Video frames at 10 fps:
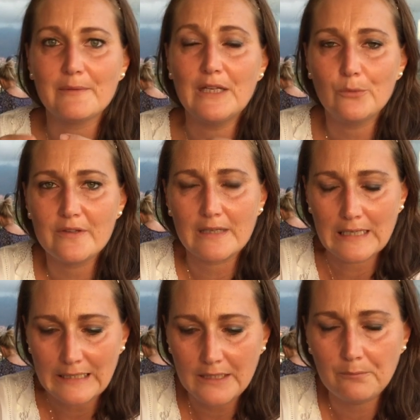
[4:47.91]
It was
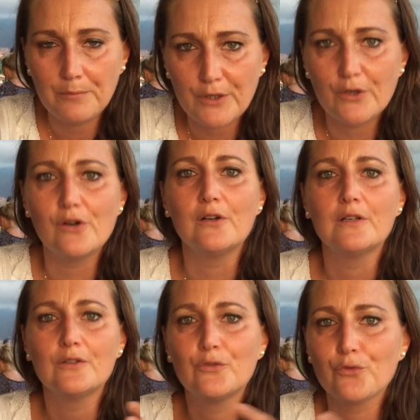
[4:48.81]
clean, pure
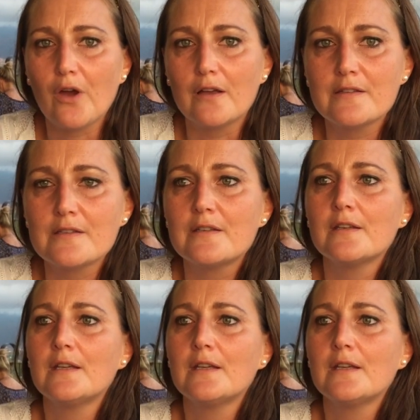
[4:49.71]
trust.